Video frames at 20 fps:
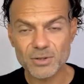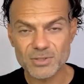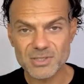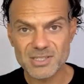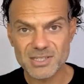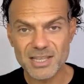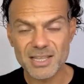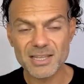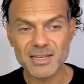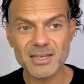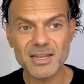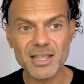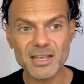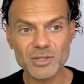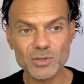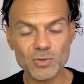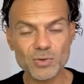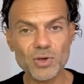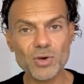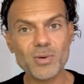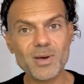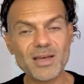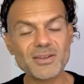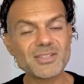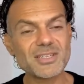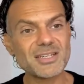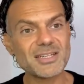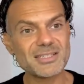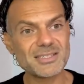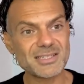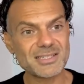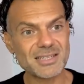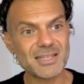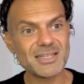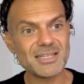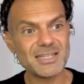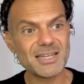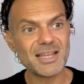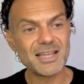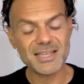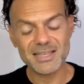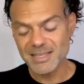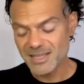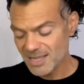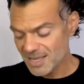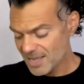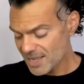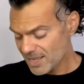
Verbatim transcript: on skin and you go out and it's a sunny day